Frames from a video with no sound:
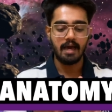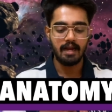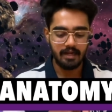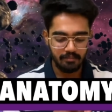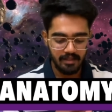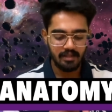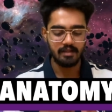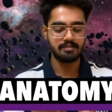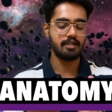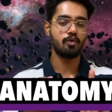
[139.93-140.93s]
Anatomy
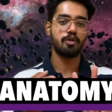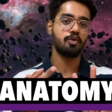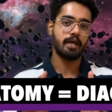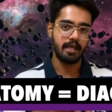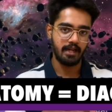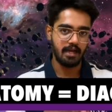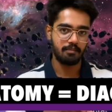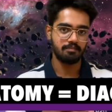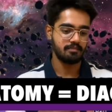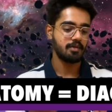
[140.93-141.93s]
is equal to diagram.